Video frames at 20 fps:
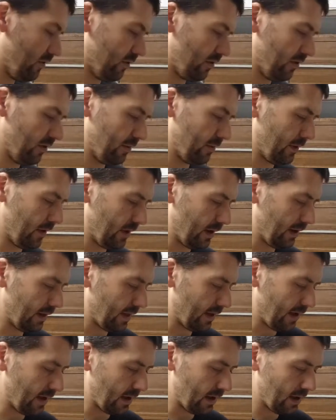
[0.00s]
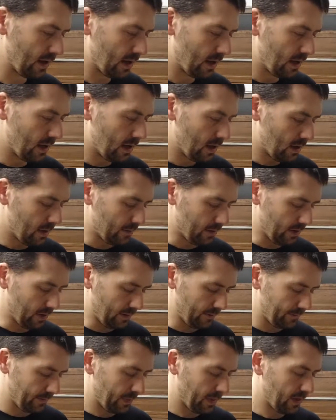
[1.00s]
or something like that.
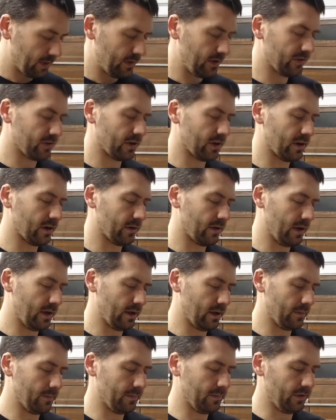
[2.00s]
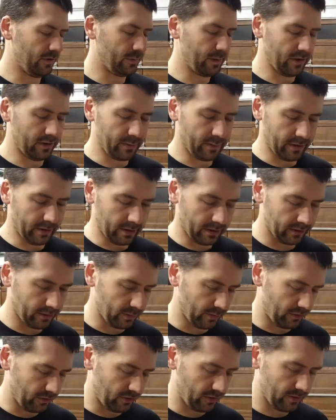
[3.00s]
But these are going to go to him, these Pittsburghs,
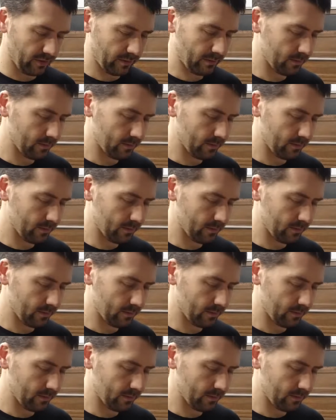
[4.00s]
which